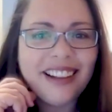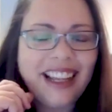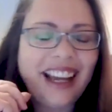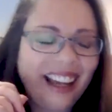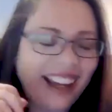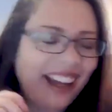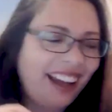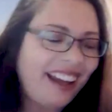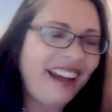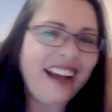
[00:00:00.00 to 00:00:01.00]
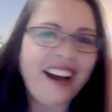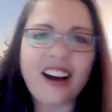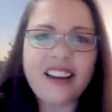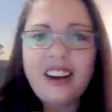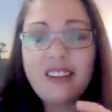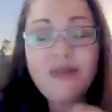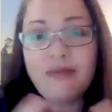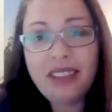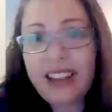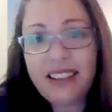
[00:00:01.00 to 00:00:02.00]
Yeah, I
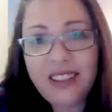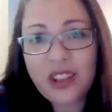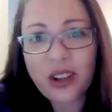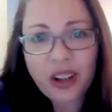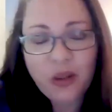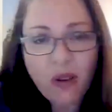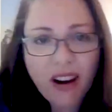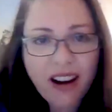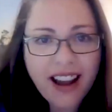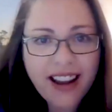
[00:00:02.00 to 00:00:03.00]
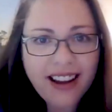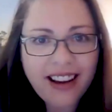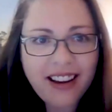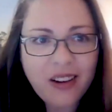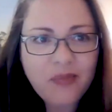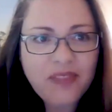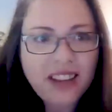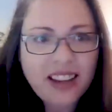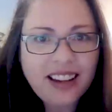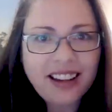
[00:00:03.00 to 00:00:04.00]
don't know why.
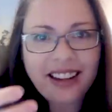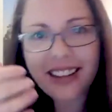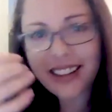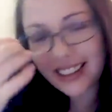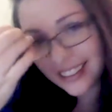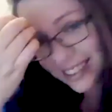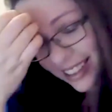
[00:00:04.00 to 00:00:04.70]
It's